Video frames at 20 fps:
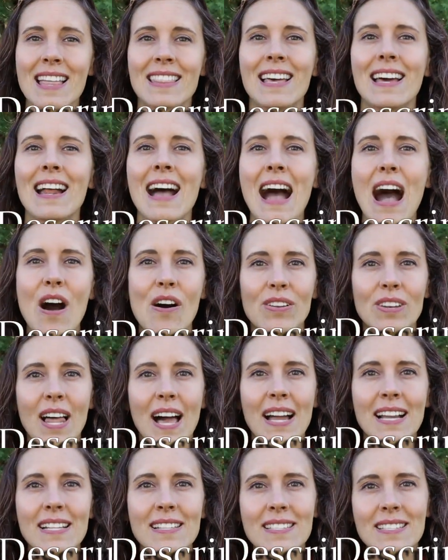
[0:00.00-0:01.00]
that
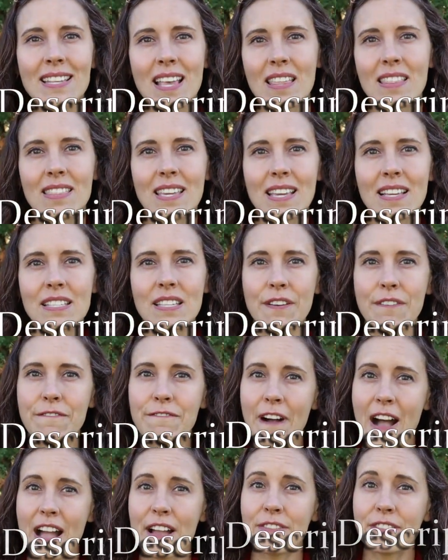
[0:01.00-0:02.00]
outlines these
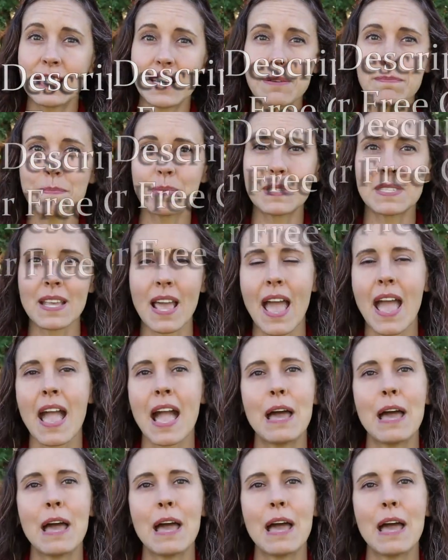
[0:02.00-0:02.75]
5 tips